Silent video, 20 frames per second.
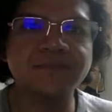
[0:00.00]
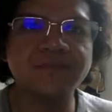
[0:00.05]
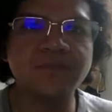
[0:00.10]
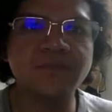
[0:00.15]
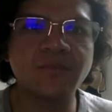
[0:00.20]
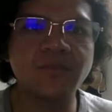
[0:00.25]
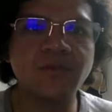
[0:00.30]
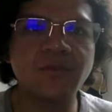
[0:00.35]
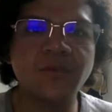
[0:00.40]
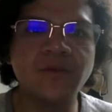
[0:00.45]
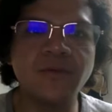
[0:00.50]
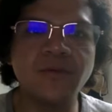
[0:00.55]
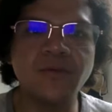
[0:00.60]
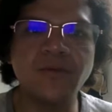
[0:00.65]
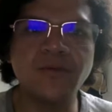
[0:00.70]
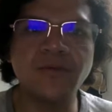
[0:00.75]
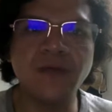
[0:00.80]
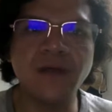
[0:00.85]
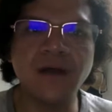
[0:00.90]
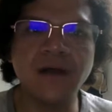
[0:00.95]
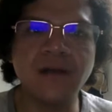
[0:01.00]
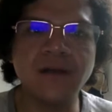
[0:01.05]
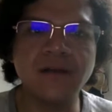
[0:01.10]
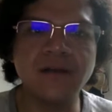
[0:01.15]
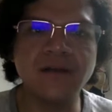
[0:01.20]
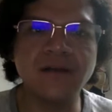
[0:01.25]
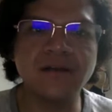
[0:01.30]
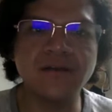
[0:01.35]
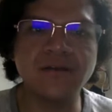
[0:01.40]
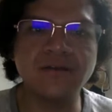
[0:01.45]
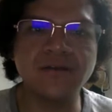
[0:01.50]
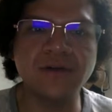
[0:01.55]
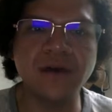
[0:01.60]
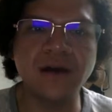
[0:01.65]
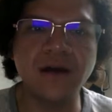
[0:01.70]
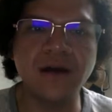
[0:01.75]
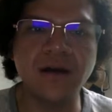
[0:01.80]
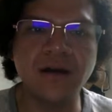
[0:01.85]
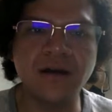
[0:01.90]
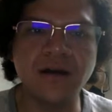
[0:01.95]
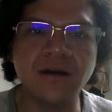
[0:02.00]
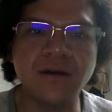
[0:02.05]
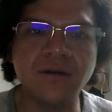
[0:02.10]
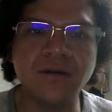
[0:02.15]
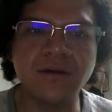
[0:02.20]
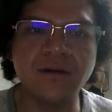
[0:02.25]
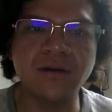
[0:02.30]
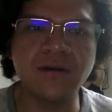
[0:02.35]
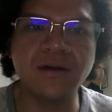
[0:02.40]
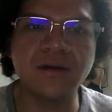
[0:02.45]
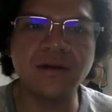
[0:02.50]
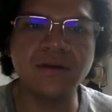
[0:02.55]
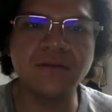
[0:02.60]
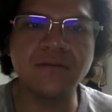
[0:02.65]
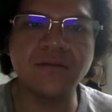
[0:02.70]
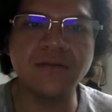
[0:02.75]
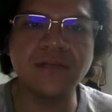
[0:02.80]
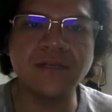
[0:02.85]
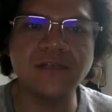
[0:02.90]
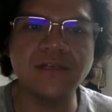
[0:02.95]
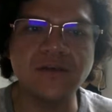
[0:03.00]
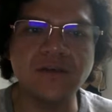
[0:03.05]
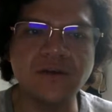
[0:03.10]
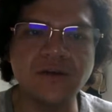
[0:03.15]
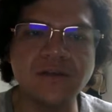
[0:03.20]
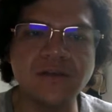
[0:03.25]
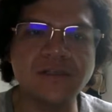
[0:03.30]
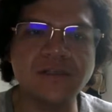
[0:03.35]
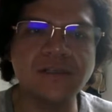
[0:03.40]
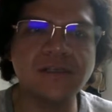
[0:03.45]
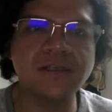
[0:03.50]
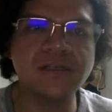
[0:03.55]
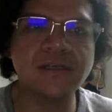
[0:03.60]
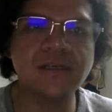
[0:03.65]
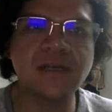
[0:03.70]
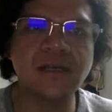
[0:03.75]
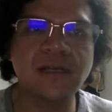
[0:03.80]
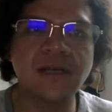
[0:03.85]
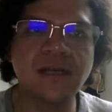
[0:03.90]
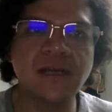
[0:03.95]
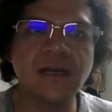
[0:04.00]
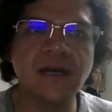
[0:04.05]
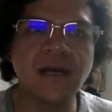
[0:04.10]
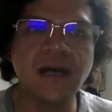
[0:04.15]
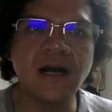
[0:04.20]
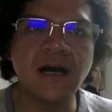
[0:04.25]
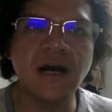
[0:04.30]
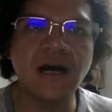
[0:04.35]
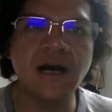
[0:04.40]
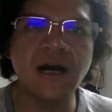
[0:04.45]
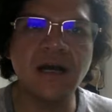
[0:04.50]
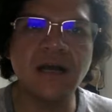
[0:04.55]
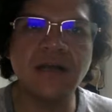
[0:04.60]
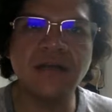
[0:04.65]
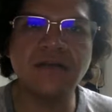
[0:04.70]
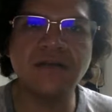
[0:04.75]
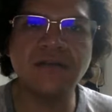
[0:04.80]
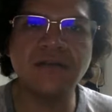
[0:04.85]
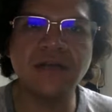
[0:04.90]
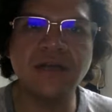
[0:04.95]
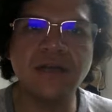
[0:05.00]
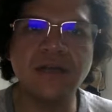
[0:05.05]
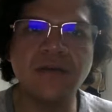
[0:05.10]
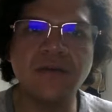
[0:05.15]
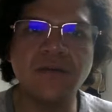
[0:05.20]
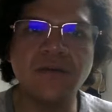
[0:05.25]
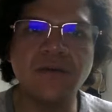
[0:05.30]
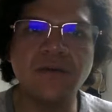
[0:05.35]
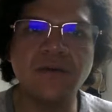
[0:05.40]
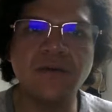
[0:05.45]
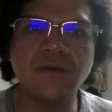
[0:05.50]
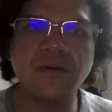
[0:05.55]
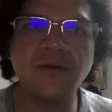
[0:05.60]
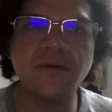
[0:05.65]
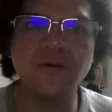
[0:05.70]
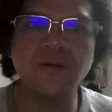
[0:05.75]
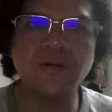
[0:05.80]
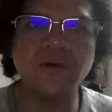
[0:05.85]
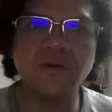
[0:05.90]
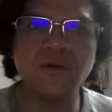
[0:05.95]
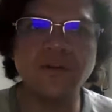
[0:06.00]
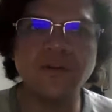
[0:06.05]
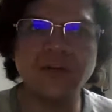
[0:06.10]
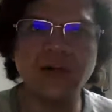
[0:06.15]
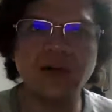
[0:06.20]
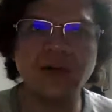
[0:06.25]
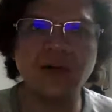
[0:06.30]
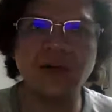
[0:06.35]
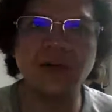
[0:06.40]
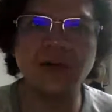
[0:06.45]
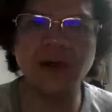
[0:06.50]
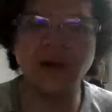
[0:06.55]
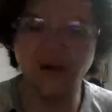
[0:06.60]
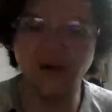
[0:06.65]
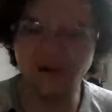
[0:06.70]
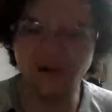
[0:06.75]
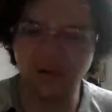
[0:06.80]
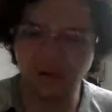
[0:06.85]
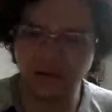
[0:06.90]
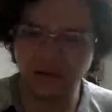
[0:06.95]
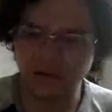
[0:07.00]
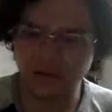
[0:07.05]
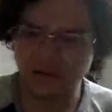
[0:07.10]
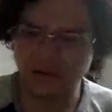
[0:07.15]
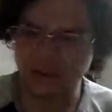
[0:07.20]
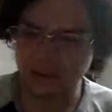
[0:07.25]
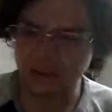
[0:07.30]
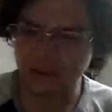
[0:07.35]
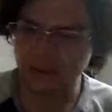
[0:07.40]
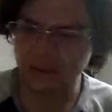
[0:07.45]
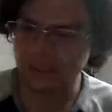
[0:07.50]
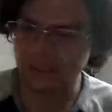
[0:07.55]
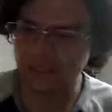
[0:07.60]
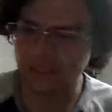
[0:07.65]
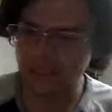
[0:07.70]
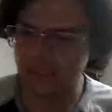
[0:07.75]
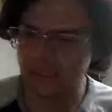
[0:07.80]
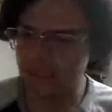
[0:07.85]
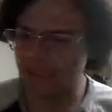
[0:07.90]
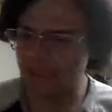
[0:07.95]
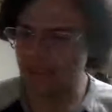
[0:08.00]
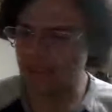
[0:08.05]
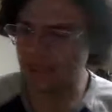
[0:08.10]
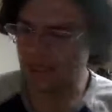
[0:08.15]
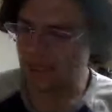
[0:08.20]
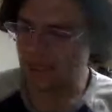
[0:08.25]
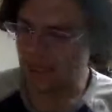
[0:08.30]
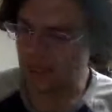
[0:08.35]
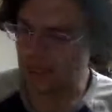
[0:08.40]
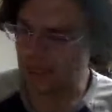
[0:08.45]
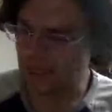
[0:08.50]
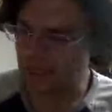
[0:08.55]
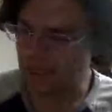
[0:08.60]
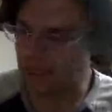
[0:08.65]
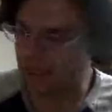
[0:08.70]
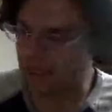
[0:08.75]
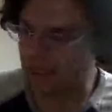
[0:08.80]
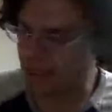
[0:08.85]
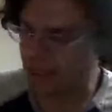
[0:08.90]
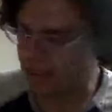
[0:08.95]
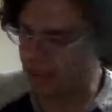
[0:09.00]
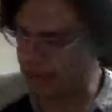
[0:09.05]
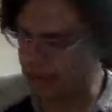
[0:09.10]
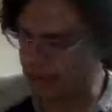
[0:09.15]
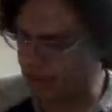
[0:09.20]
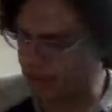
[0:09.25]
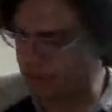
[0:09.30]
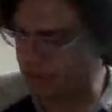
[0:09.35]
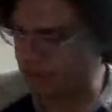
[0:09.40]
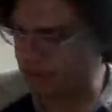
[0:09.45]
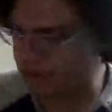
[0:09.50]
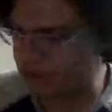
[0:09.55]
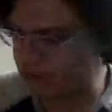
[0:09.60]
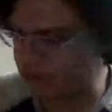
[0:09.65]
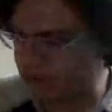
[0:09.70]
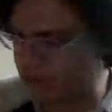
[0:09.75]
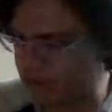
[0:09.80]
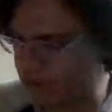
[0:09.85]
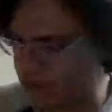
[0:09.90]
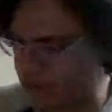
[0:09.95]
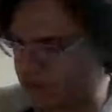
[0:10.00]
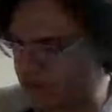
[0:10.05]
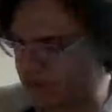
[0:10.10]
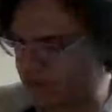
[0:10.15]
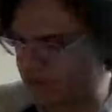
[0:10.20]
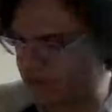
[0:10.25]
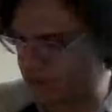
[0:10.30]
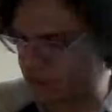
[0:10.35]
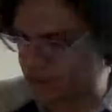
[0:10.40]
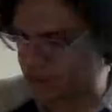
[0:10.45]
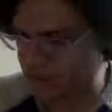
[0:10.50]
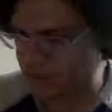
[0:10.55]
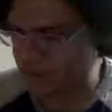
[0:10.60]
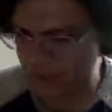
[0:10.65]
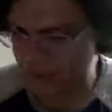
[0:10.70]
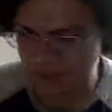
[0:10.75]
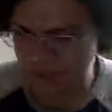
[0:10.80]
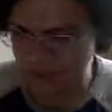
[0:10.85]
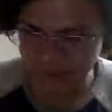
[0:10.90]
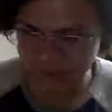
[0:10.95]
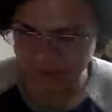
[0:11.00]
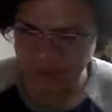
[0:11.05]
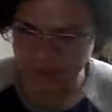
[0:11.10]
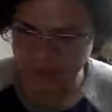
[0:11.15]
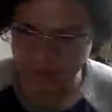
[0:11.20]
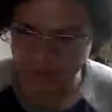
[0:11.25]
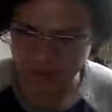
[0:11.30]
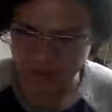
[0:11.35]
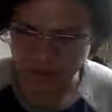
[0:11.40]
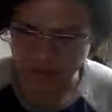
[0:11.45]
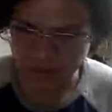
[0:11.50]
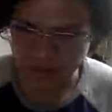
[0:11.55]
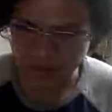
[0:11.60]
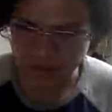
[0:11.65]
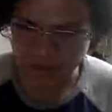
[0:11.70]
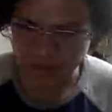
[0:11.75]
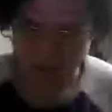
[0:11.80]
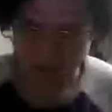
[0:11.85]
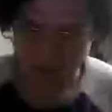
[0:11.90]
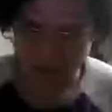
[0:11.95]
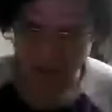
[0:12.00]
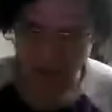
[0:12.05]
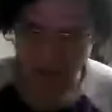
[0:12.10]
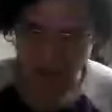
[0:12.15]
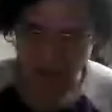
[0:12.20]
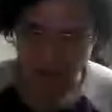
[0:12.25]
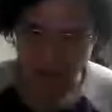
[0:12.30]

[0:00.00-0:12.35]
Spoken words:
we will move on here to our community resource, and today we'll talk about the a little project that SOC is putting together. We're gonna have a one